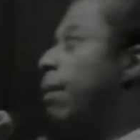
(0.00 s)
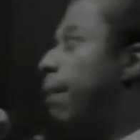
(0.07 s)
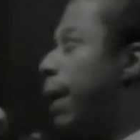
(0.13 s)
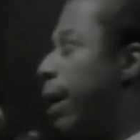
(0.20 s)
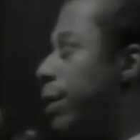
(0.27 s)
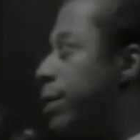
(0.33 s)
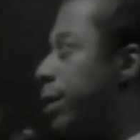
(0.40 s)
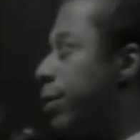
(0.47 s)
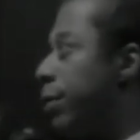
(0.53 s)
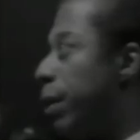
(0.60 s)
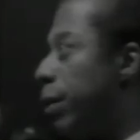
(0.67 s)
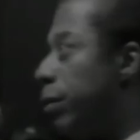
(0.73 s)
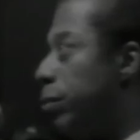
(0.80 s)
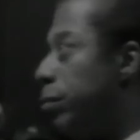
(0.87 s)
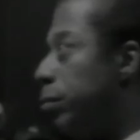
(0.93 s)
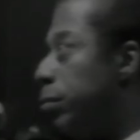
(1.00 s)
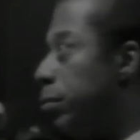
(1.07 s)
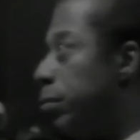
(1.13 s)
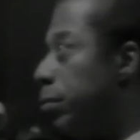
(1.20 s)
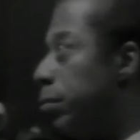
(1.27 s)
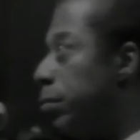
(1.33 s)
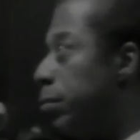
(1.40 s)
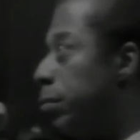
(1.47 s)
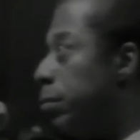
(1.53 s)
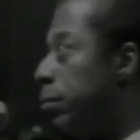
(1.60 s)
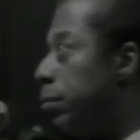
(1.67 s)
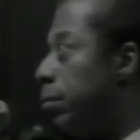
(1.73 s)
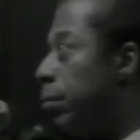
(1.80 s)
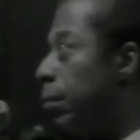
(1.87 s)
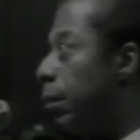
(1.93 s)
But I also know
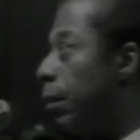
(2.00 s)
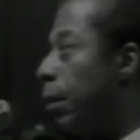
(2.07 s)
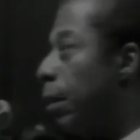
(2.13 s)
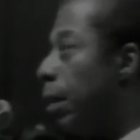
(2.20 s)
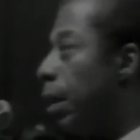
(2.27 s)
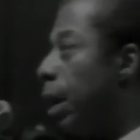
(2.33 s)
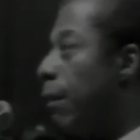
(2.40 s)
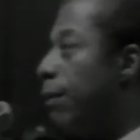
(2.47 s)
that